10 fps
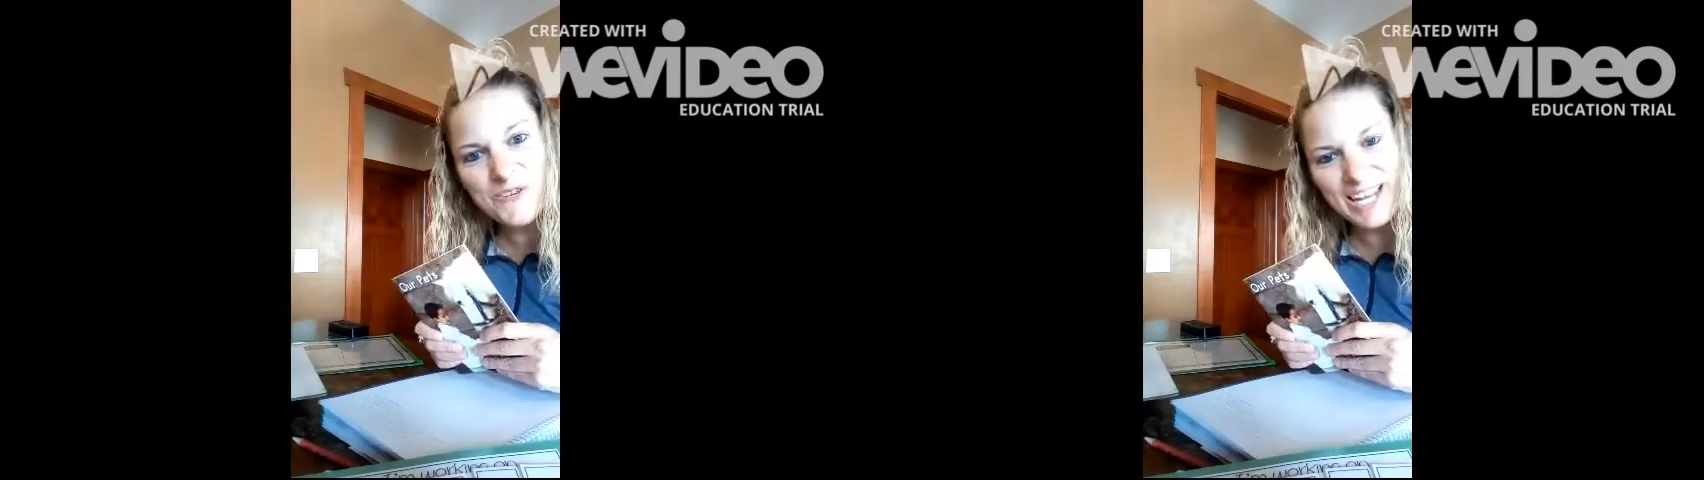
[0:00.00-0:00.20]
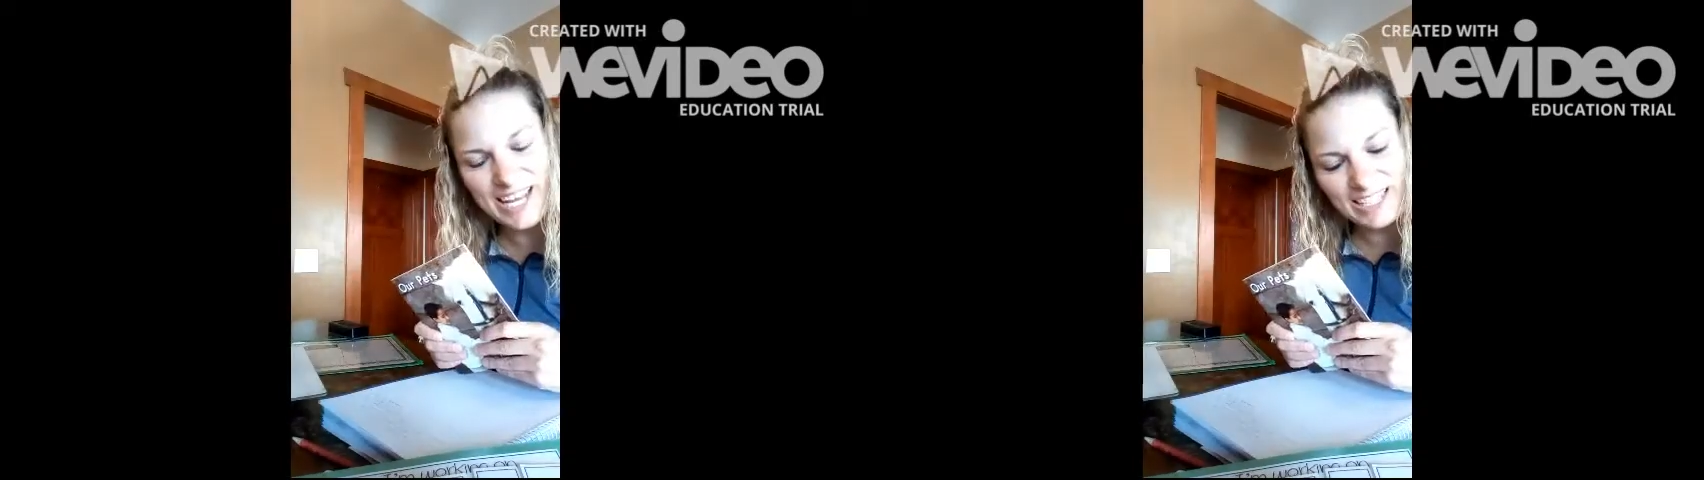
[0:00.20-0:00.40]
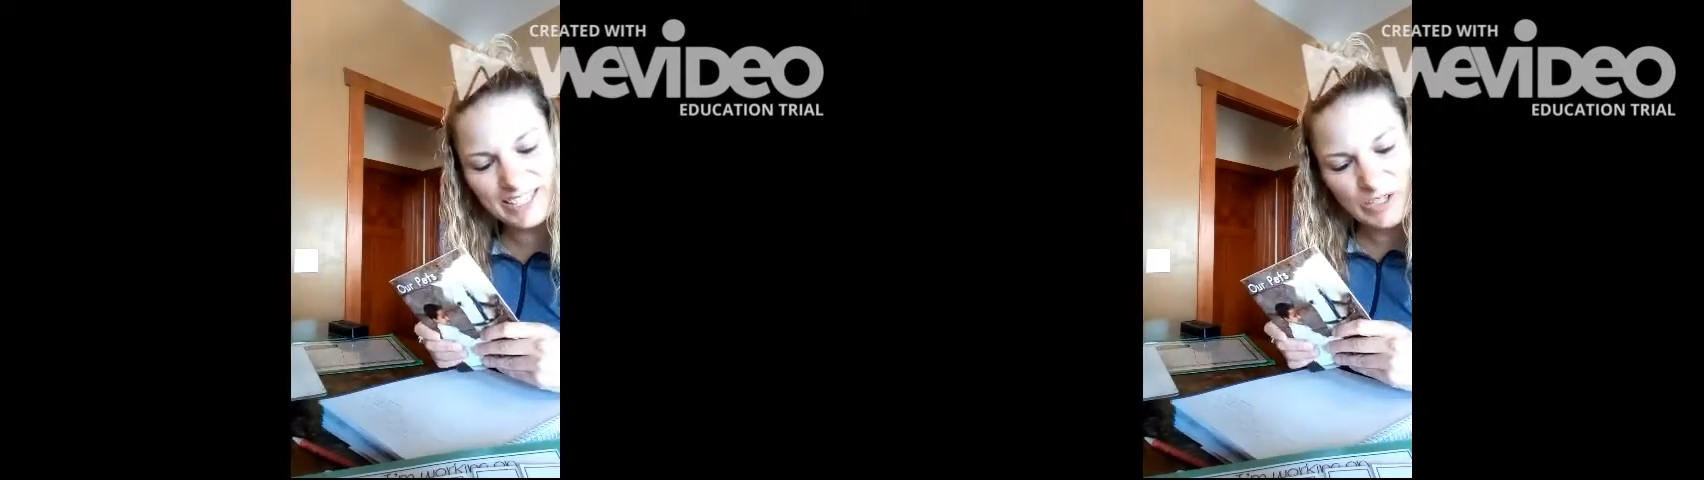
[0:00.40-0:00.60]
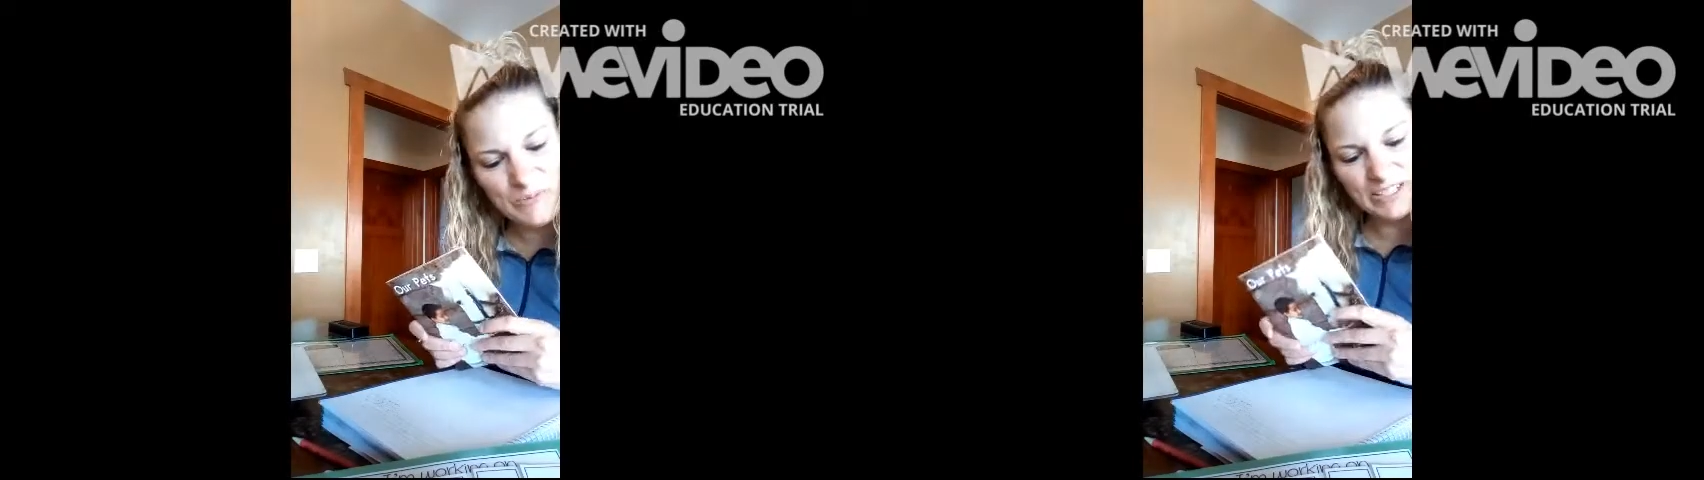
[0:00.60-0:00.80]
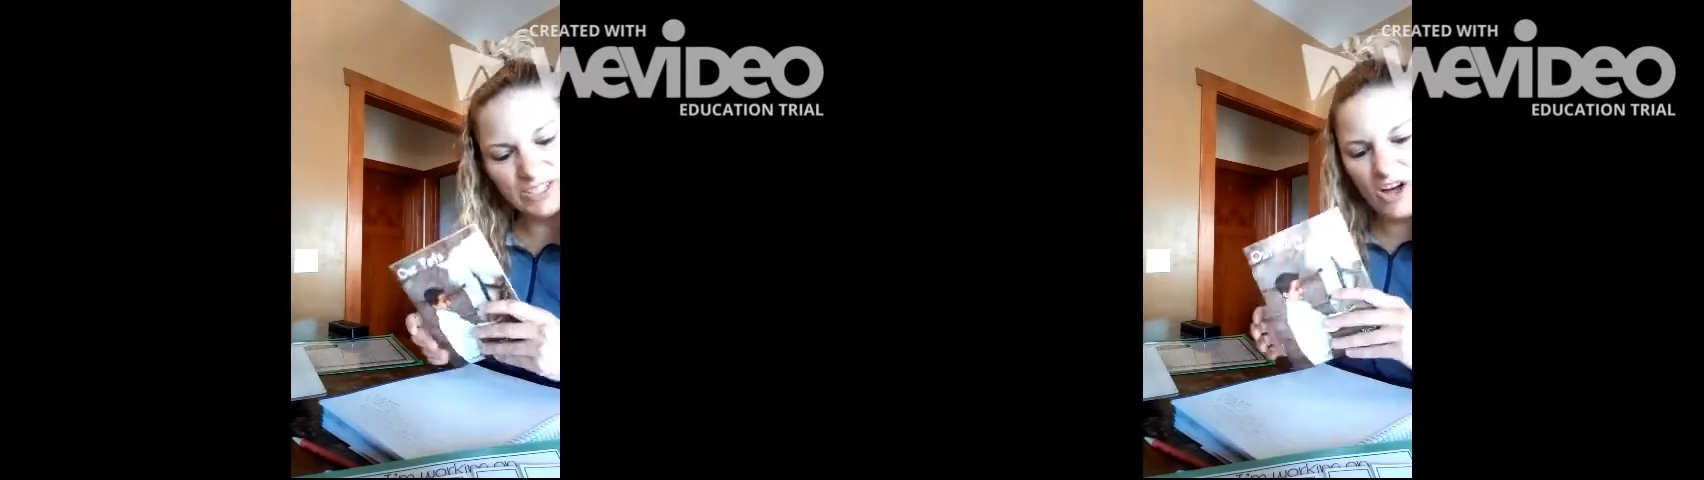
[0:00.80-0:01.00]
getting a little
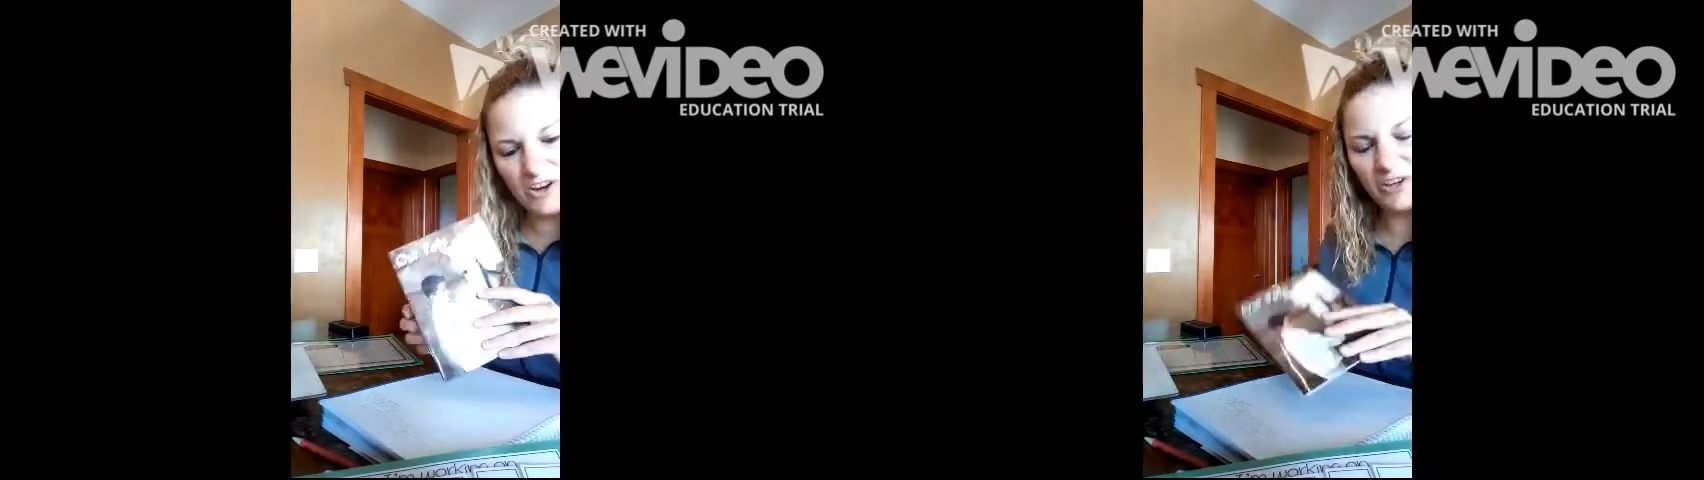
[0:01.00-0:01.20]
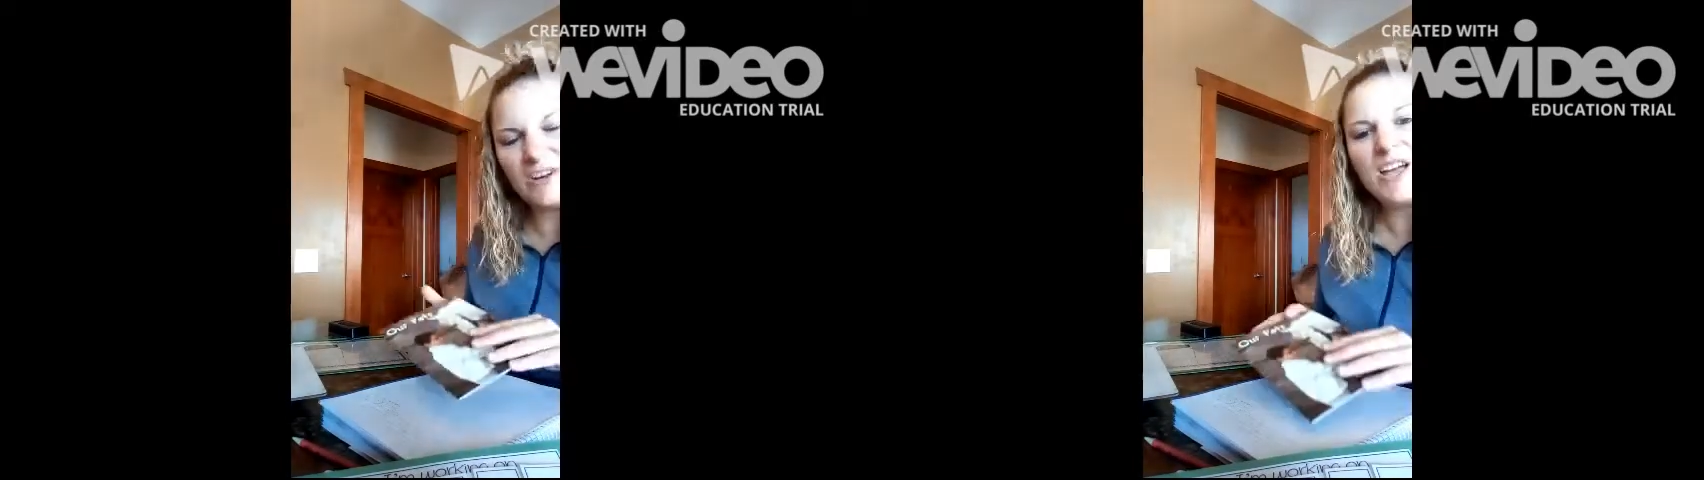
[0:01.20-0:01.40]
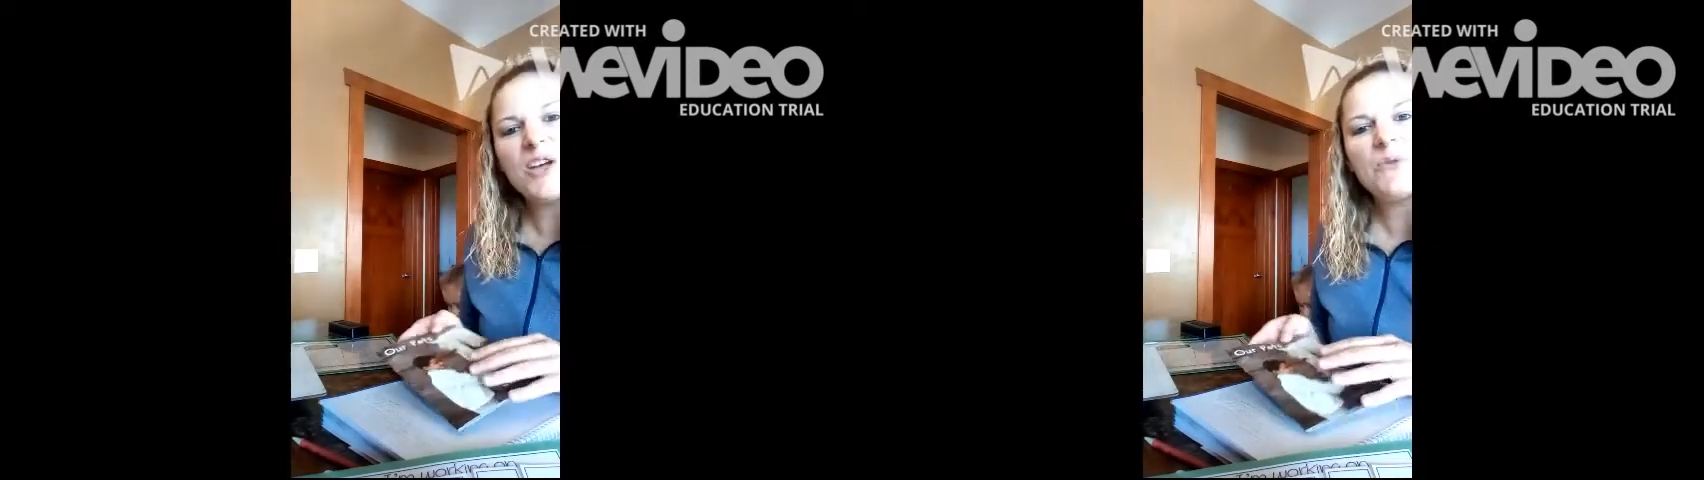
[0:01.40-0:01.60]
bit longer.